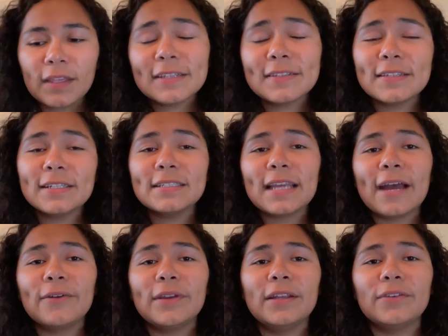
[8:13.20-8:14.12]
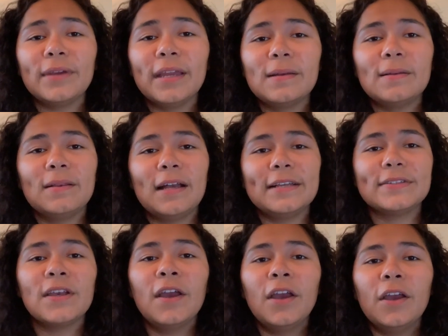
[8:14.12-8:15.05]
sit down and you
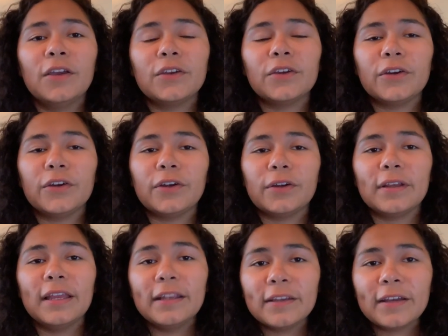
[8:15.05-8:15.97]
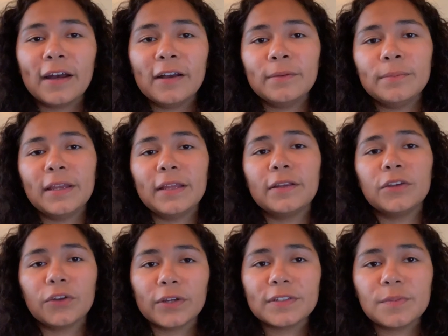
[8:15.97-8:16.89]
analyze your income
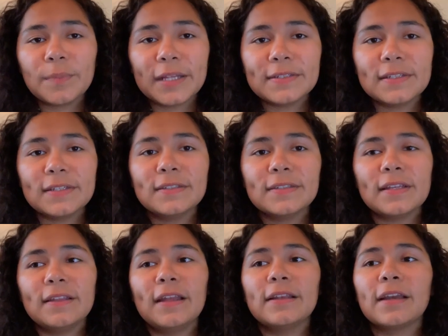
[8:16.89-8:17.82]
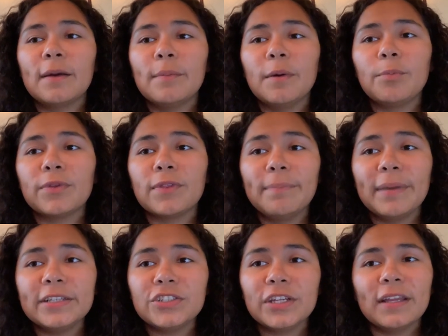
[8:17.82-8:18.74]
and your expenses, and then come up with a
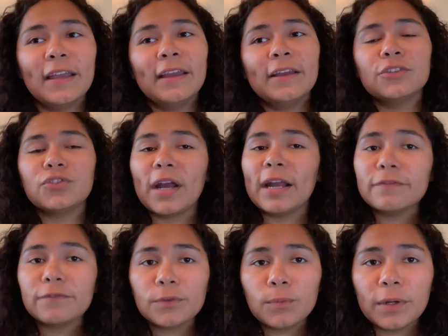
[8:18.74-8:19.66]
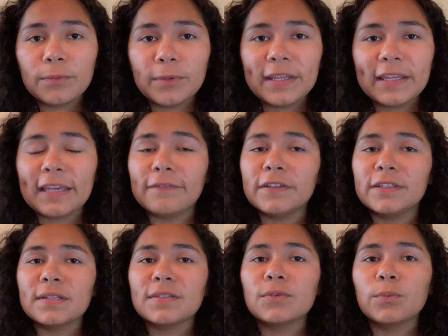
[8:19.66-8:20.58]
budget. Try it for 1 week. If it
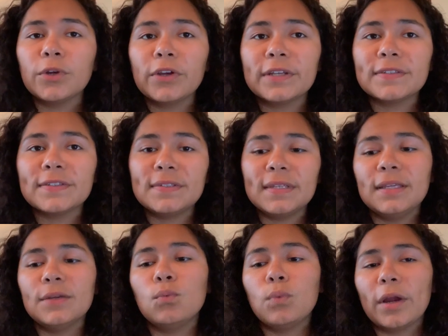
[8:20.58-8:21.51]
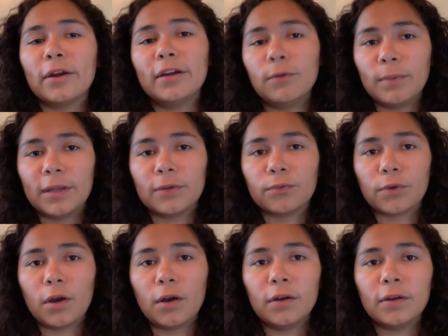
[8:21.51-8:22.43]
doesn't work, see where it went
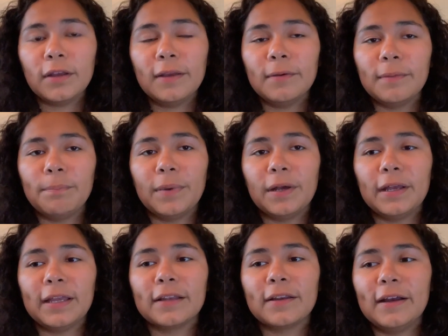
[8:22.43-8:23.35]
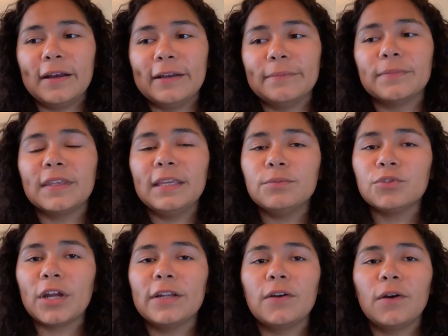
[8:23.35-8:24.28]
wrong, but keep
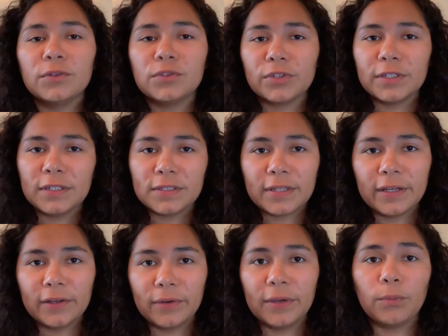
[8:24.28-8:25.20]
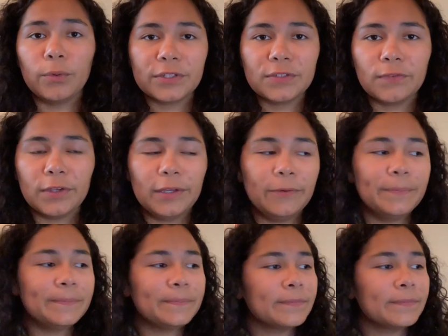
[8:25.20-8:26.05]
trying to alter it until it works for you.